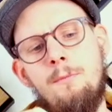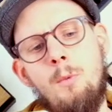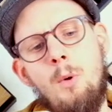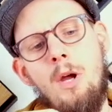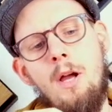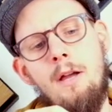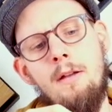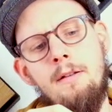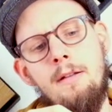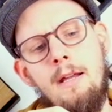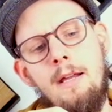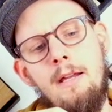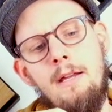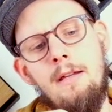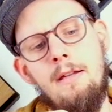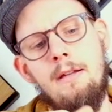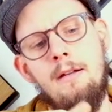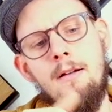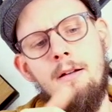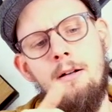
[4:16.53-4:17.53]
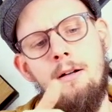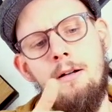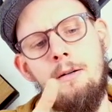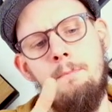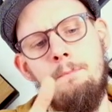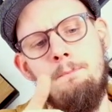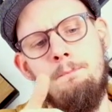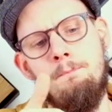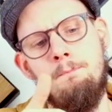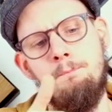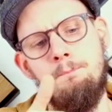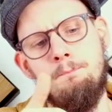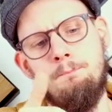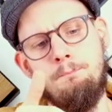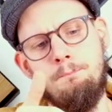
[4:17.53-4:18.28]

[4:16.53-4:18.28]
where the